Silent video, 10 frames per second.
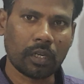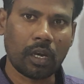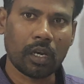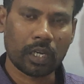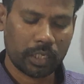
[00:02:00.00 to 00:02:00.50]
the
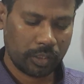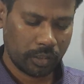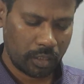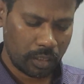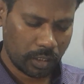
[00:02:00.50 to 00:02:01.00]

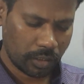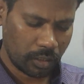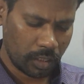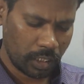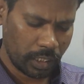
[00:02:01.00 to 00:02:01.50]
longest chord is
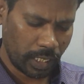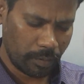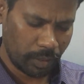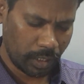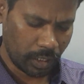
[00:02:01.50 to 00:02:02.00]
called the
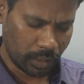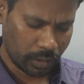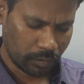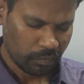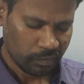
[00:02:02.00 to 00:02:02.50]
diameter.
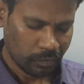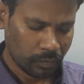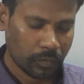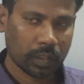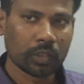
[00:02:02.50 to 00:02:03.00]

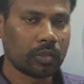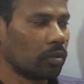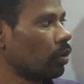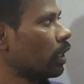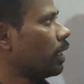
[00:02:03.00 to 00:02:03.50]

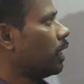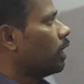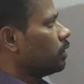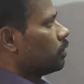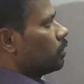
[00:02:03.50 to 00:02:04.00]
So
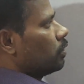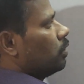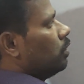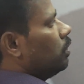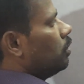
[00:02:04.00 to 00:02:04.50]
radius,
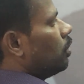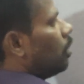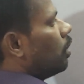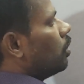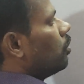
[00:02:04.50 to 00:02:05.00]
this
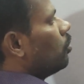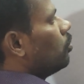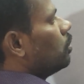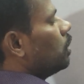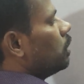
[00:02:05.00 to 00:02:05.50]
already you
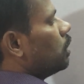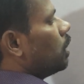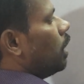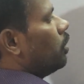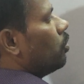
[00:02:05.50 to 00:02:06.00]
know, just
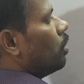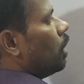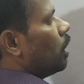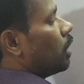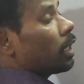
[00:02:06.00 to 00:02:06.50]
I told
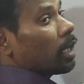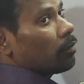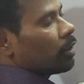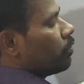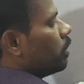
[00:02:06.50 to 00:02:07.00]
already, I
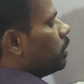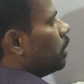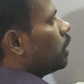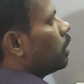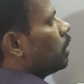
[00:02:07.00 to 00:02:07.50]
am
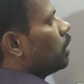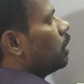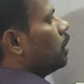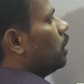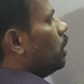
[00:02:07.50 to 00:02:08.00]
revising.
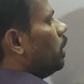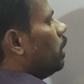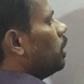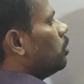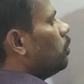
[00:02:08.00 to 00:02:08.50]

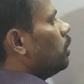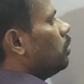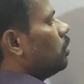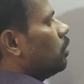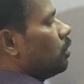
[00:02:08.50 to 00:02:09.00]
Radius means,